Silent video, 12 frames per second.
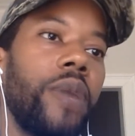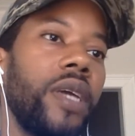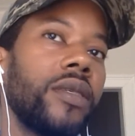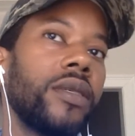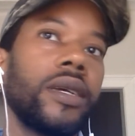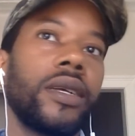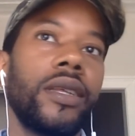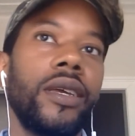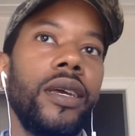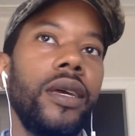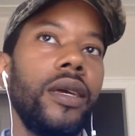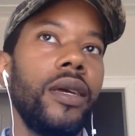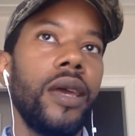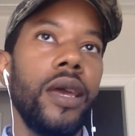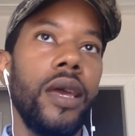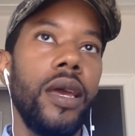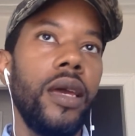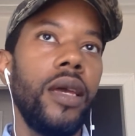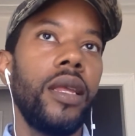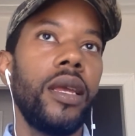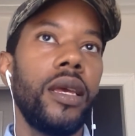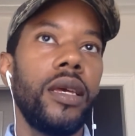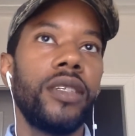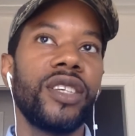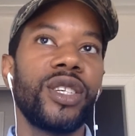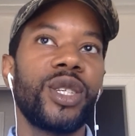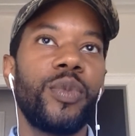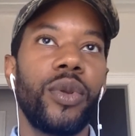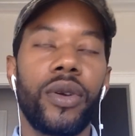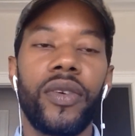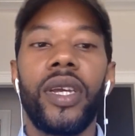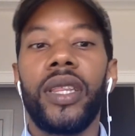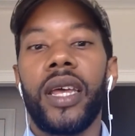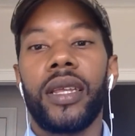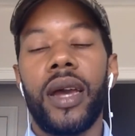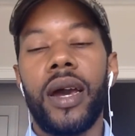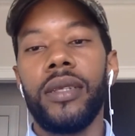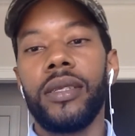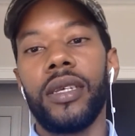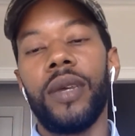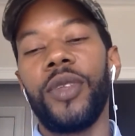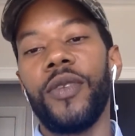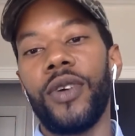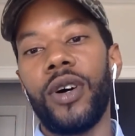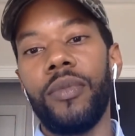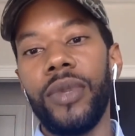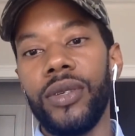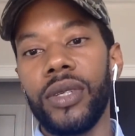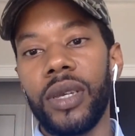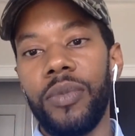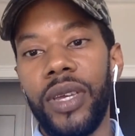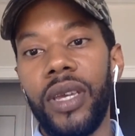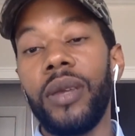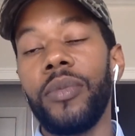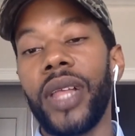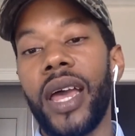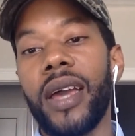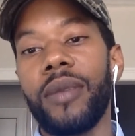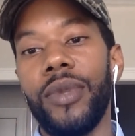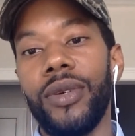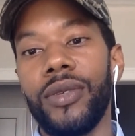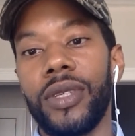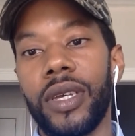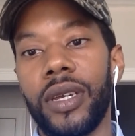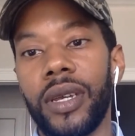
basically, it is exploring that concept of all music being Black music,